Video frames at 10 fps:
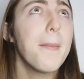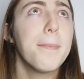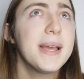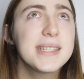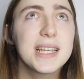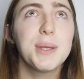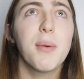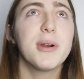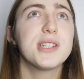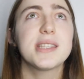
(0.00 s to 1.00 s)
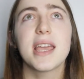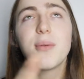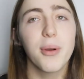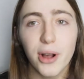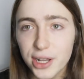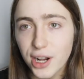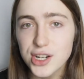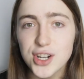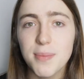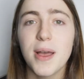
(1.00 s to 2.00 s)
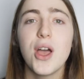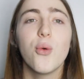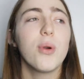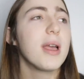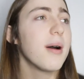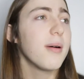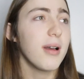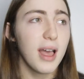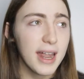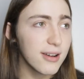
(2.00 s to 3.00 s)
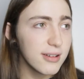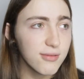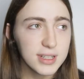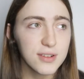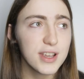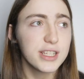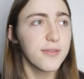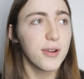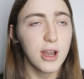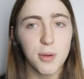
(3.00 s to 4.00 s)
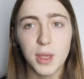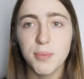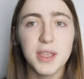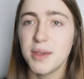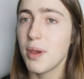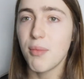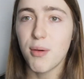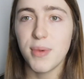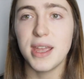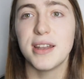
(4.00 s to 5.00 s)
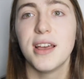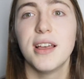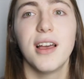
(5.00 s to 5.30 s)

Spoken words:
basically we were on a car trip. We had a reservation for an Airbnb that my mom made,